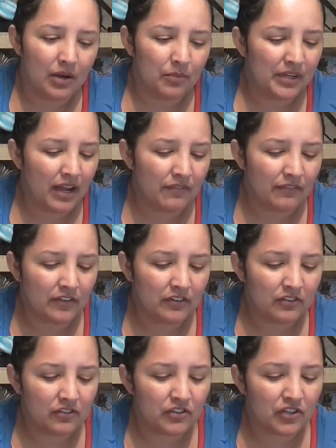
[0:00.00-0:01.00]
When I
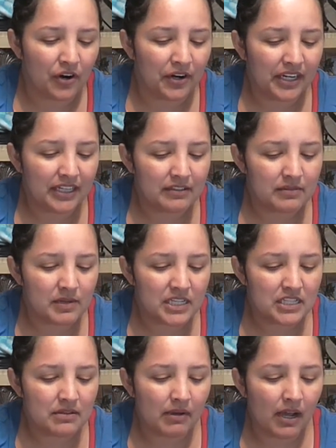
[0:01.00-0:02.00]
first started
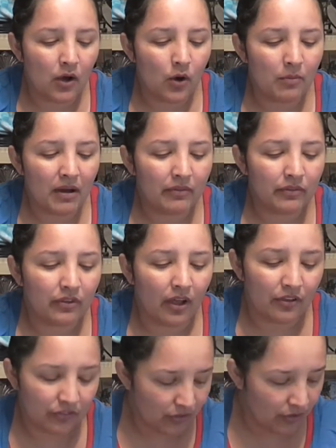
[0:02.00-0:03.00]
smudging my home, I was
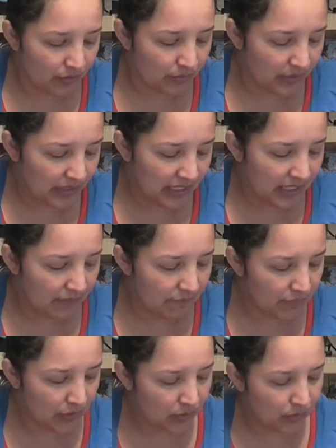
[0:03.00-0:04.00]
also really
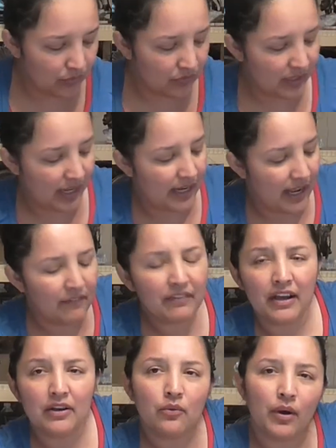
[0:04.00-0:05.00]
confused, and I've
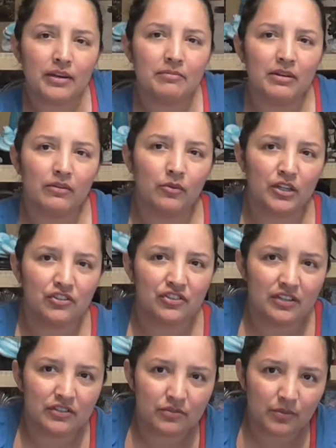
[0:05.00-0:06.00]
gotten quite a bit of
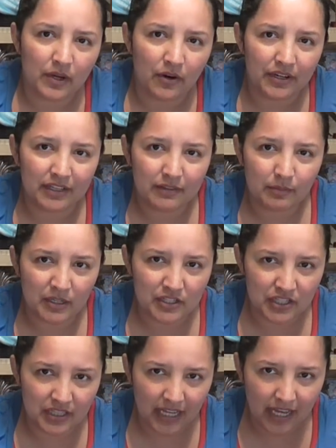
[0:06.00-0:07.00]
questions regarding
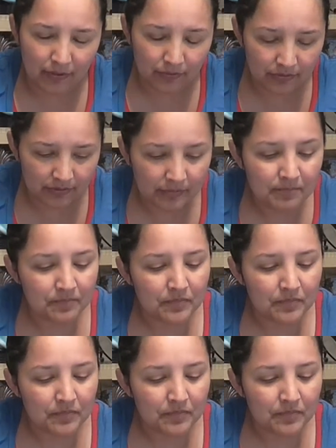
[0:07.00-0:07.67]
smudging the house.